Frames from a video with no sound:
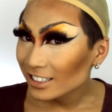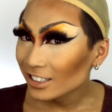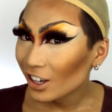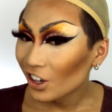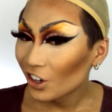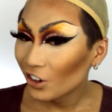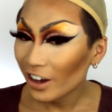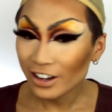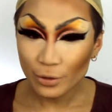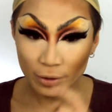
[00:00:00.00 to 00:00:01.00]
so
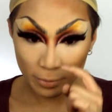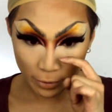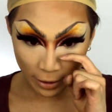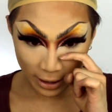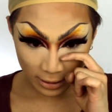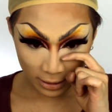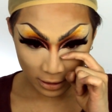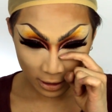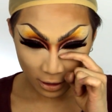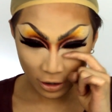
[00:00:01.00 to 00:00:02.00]
I don't want to put
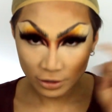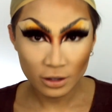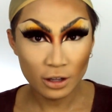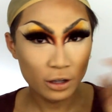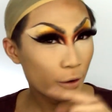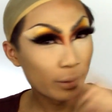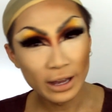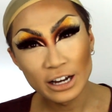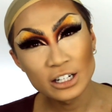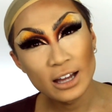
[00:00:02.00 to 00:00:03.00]
anything on the lower
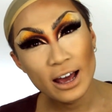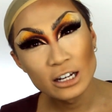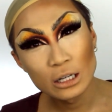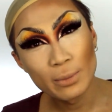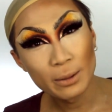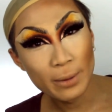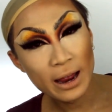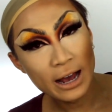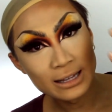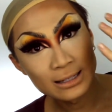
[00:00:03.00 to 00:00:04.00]
lash line to make my
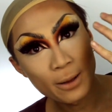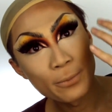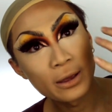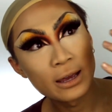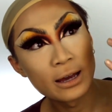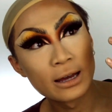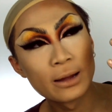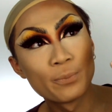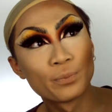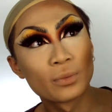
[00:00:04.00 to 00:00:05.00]
eyes
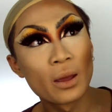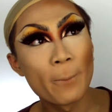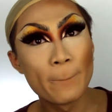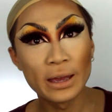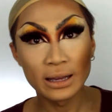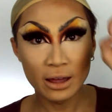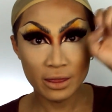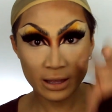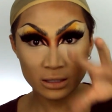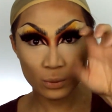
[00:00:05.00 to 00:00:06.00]
appear bigger
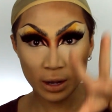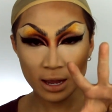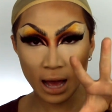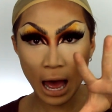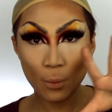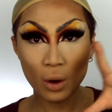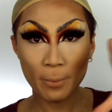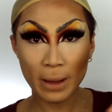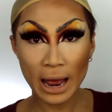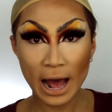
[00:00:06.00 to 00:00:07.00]
this way. I want
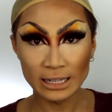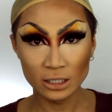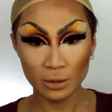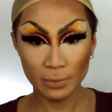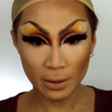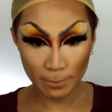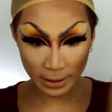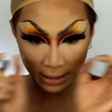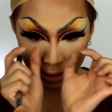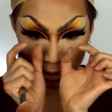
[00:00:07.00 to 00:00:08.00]
my eyes to appear
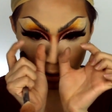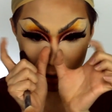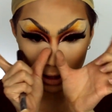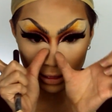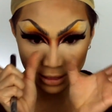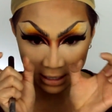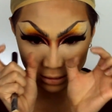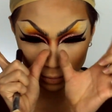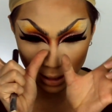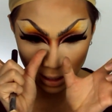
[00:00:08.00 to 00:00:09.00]
bigger
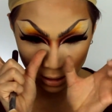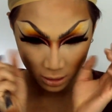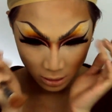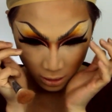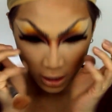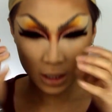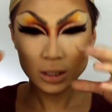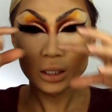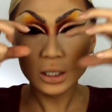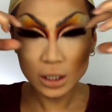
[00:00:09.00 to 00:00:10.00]
this way
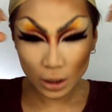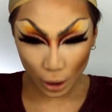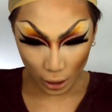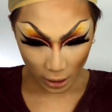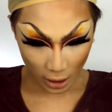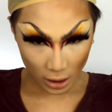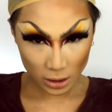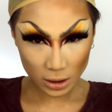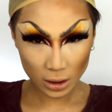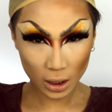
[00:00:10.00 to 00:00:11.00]
and
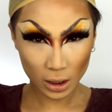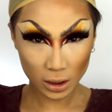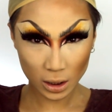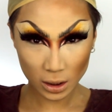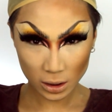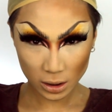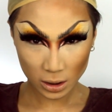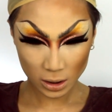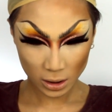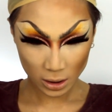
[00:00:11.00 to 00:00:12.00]
elongated like
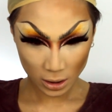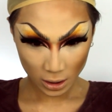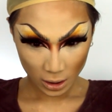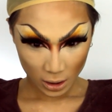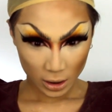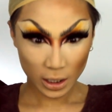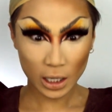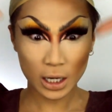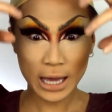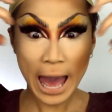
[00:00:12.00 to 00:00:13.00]
this, like
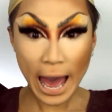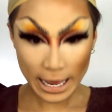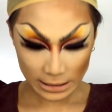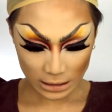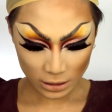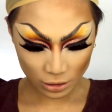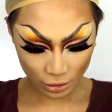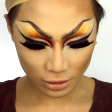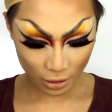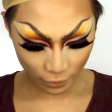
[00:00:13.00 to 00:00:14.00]
a cat
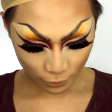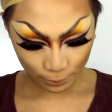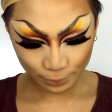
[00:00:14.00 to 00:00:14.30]
sort of.